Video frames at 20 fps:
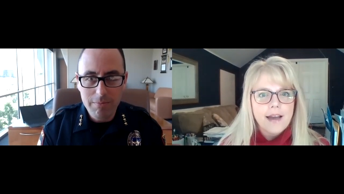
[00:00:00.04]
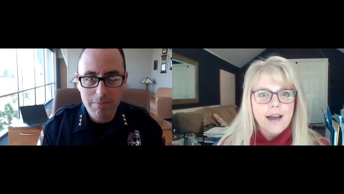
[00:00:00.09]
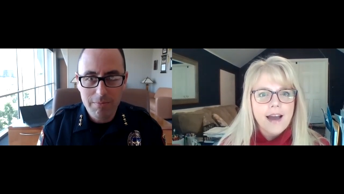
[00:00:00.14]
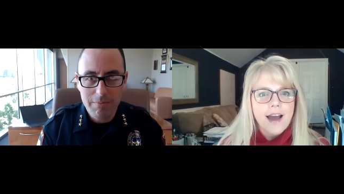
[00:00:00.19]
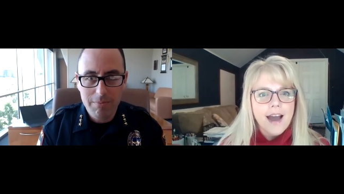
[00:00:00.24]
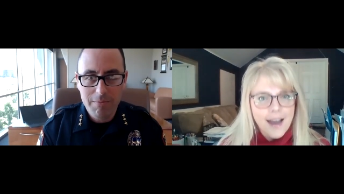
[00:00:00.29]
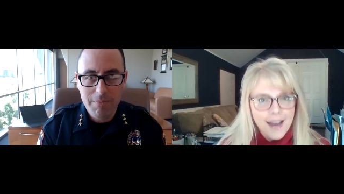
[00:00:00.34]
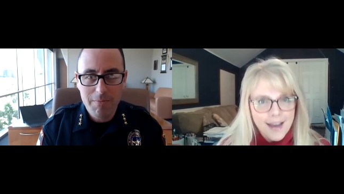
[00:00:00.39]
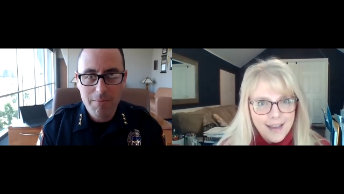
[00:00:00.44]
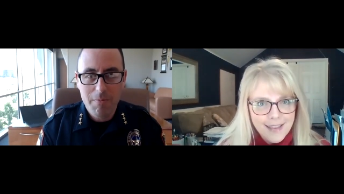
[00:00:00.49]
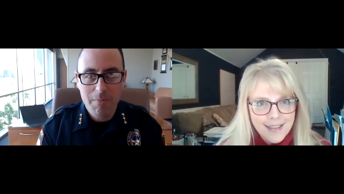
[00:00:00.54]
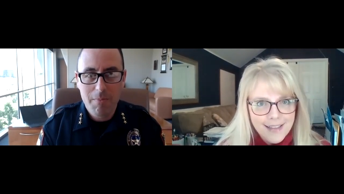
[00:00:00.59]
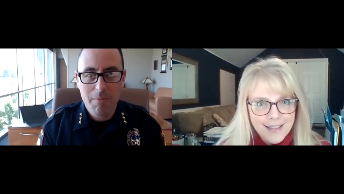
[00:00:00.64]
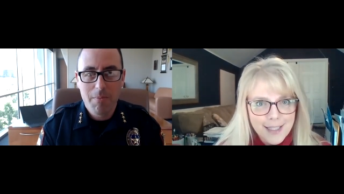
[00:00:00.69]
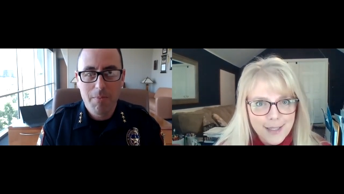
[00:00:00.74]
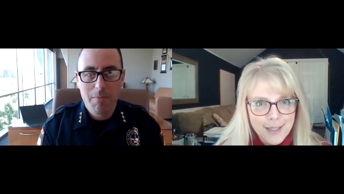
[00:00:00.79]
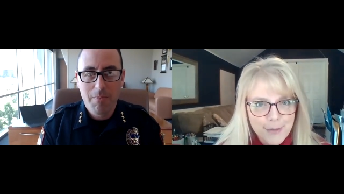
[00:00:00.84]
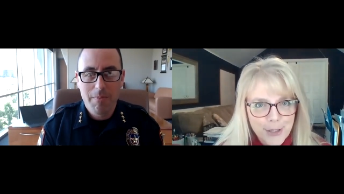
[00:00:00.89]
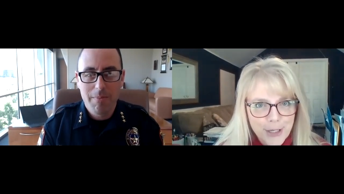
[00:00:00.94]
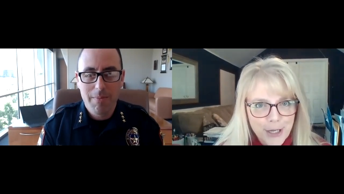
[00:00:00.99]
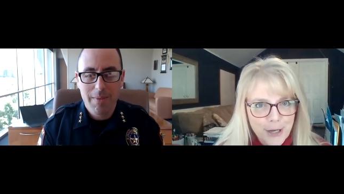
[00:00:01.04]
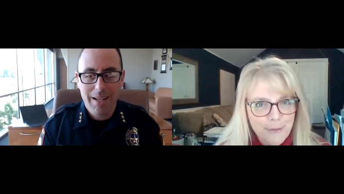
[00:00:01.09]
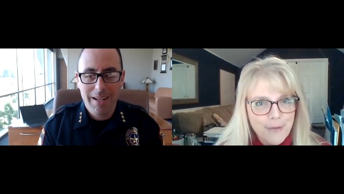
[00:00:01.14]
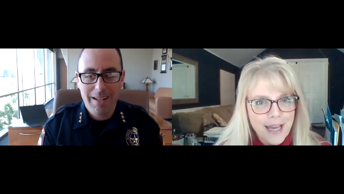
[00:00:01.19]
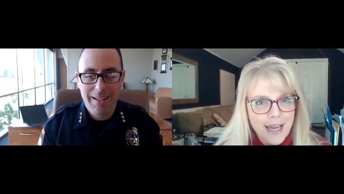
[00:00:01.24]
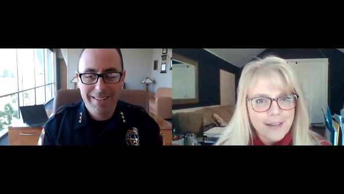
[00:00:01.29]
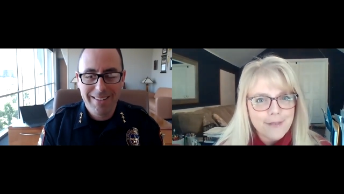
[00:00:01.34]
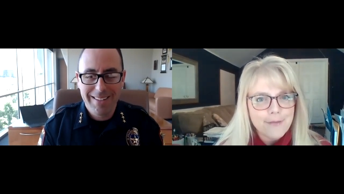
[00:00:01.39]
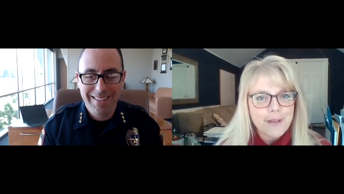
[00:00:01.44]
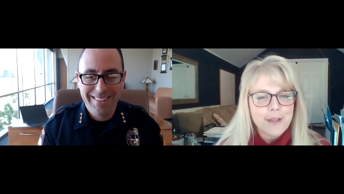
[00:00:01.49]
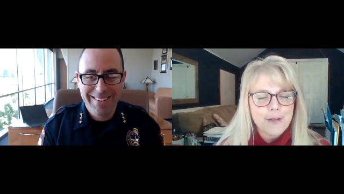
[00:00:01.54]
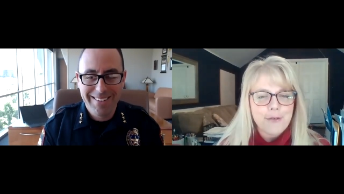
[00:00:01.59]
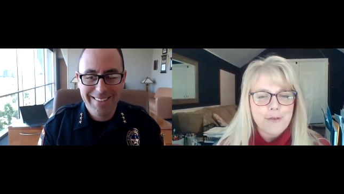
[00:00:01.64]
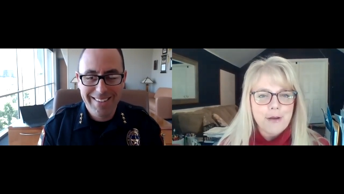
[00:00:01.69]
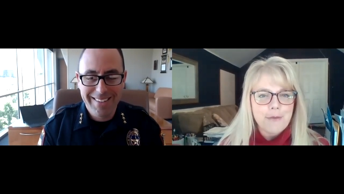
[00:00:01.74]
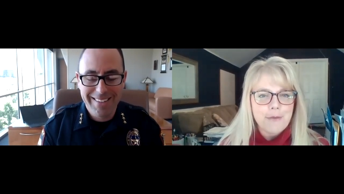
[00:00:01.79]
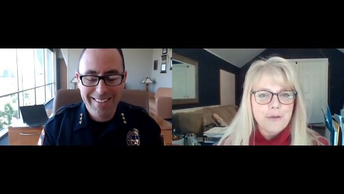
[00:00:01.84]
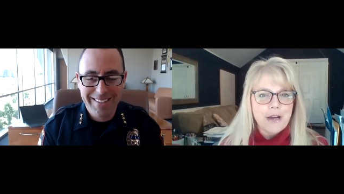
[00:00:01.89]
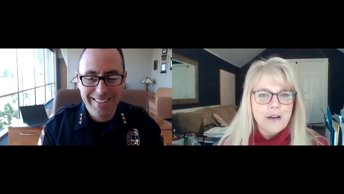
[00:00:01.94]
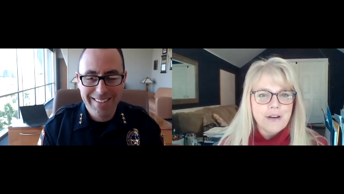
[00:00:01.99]
Speaker 1: Hi, this is Michelle Madden with the
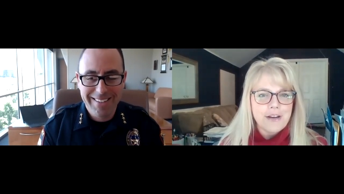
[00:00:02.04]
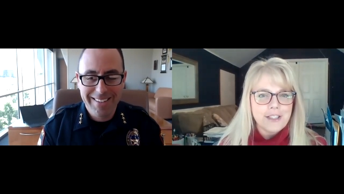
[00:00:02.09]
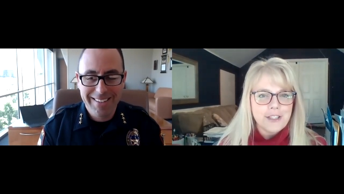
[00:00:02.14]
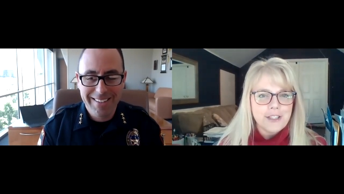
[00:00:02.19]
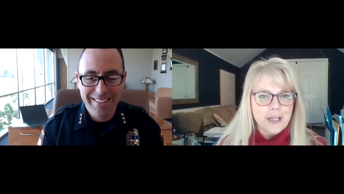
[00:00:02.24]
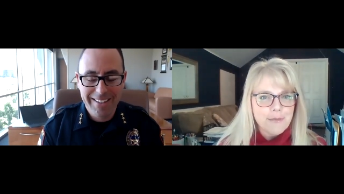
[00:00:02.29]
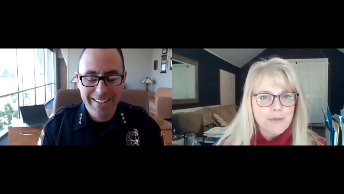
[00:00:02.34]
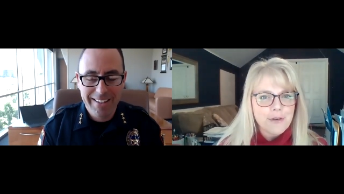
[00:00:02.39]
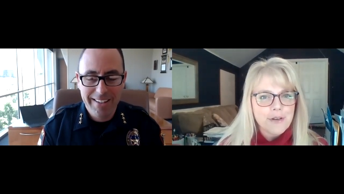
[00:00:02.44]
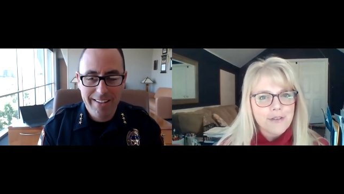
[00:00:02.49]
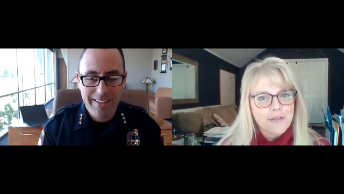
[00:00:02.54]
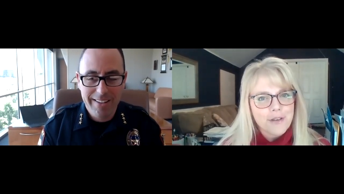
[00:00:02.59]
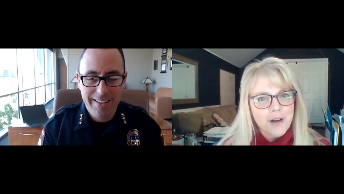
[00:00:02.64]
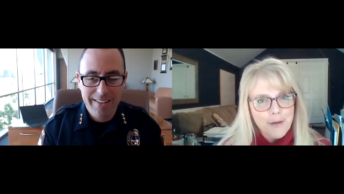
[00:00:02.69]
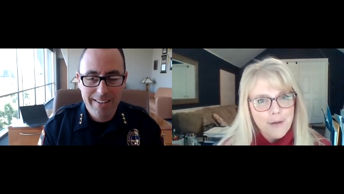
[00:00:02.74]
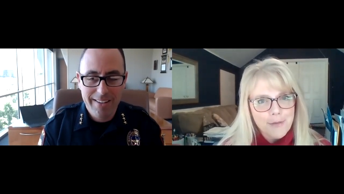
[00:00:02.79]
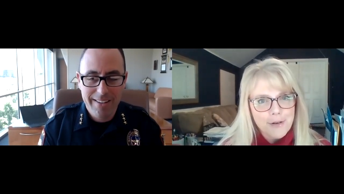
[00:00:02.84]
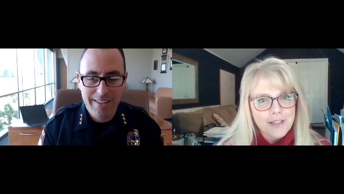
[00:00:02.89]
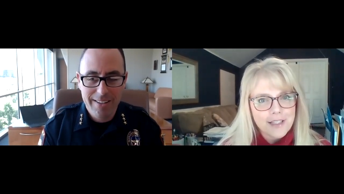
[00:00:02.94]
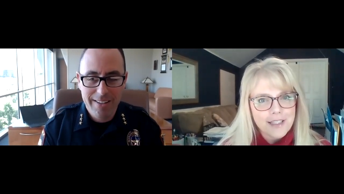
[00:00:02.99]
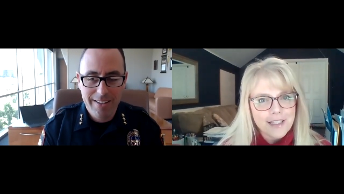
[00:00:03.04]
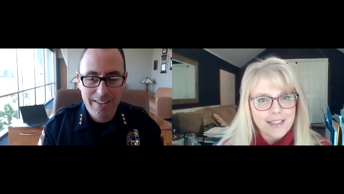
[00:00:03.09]
Grand Prairie Chamber of Commerce,